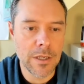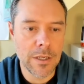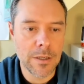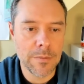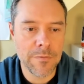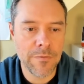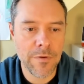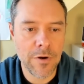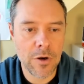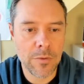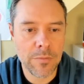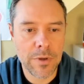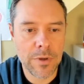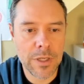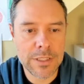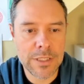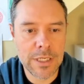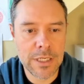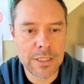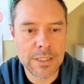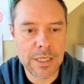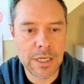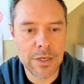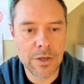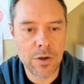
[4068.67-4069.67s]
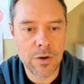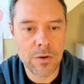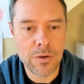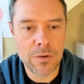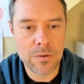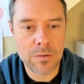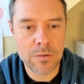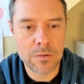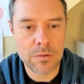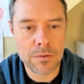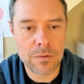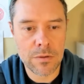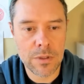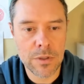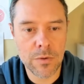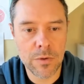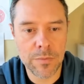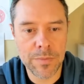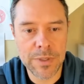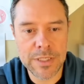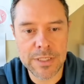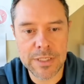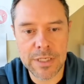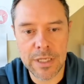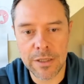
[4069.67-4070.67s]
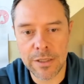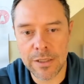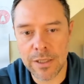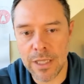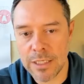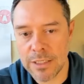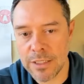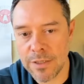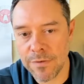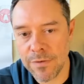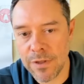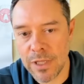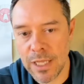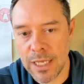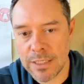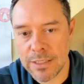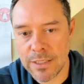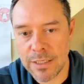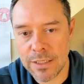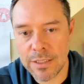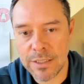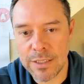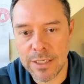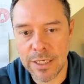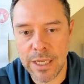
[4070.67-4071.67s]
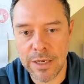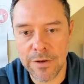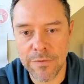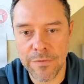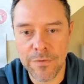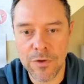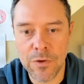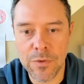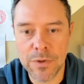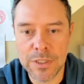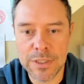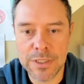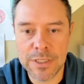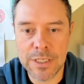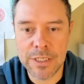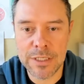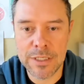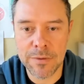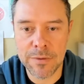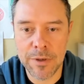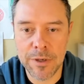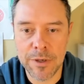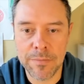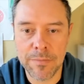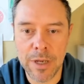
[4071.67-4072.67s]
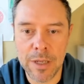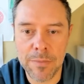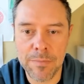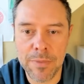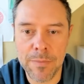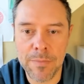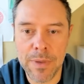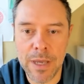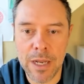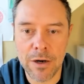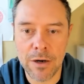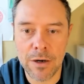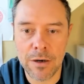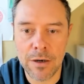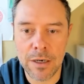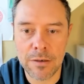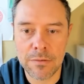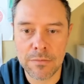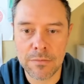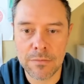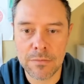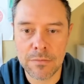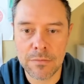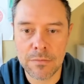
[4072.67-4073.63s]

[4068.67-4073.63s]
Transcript: Bavarian B says, I know it would be selling lots of classics to get a few in season, but it might be better.